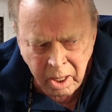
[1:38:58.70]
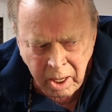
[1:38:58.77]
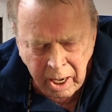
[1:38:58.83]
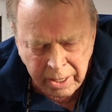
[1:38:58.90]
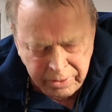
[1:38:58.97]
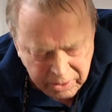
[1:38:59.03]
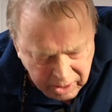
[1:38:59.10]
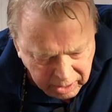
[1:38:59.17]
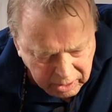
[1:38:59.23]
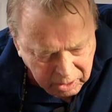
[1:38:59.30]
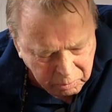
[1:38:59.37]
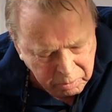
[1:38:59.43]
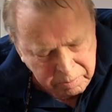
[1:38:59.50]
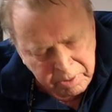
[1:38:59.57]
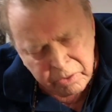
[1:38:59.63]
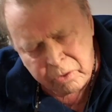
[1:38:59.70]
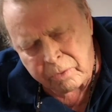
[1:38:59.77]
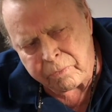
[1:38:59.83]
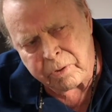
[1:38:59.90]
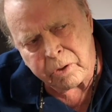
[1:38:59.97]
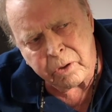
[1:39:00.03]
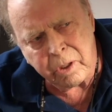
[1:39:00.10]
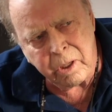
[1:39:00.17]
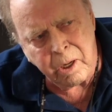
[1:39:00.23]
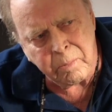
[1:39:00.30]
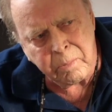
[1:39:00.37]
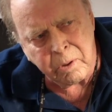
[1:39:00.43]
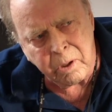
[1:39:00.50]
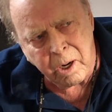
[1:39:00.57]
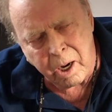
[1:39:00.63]
I think there would be a sufficient
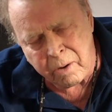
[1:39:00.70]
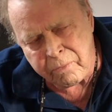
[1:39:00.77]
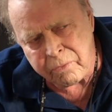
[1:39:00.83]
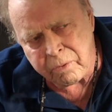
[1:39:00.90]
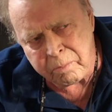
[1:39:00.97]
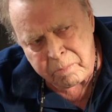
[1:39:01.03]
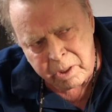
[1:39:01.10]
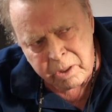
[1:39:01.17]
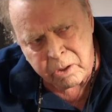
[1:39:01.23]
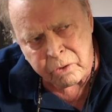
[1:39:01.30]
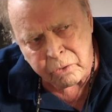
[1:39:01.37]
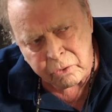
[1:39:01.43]
number of familiar